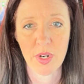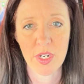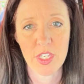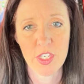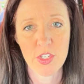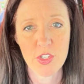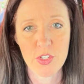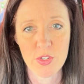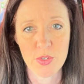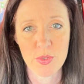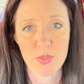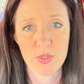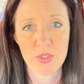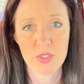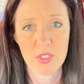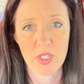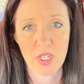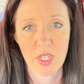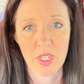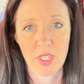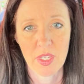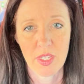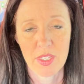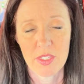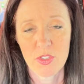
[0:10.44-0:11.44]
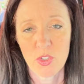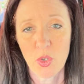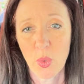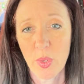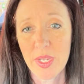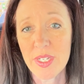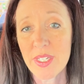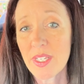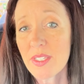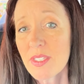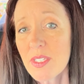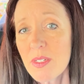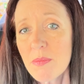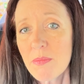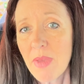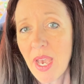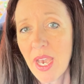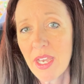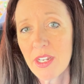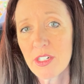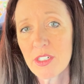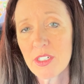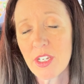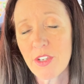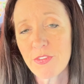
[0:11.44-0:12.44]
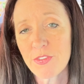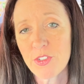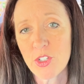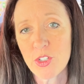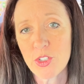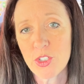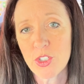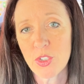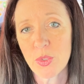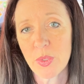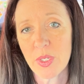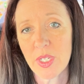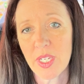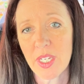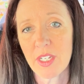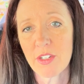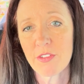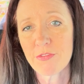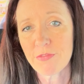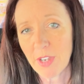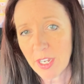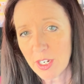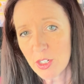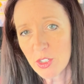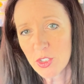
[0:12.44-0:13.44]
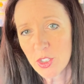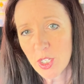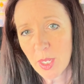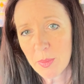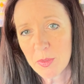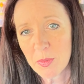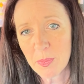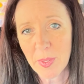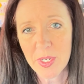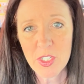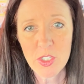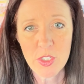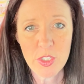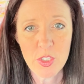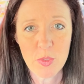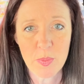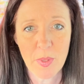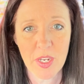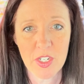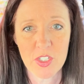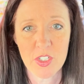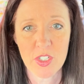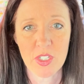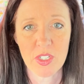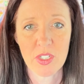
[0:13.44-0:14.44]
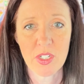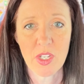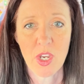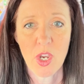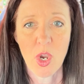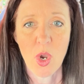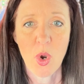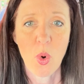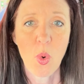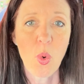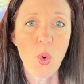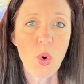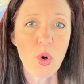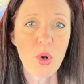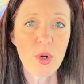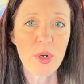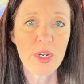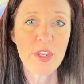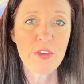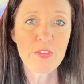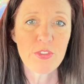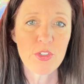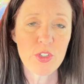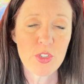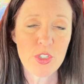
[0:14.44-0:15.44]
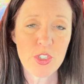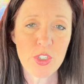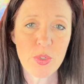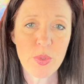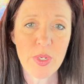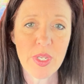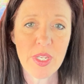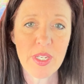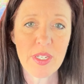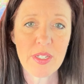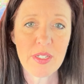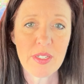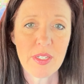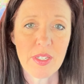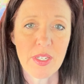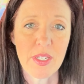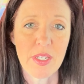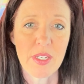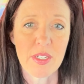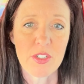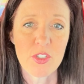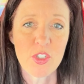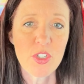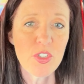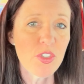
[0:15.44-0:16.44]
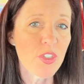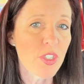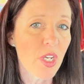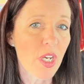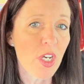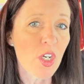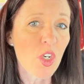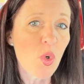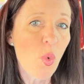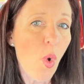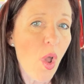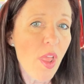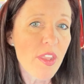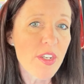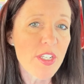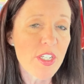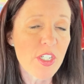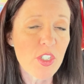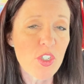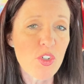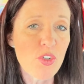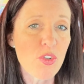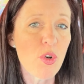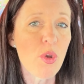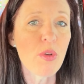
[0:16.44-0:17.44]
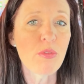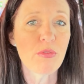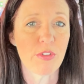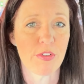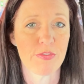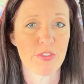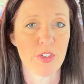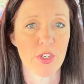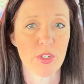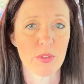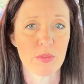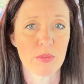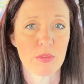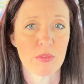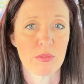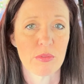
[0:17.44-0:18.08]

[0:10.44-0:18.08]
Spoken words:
to use. So it doesn't matter if you're doing Firestop special inspection or if you're doing just a quality control review.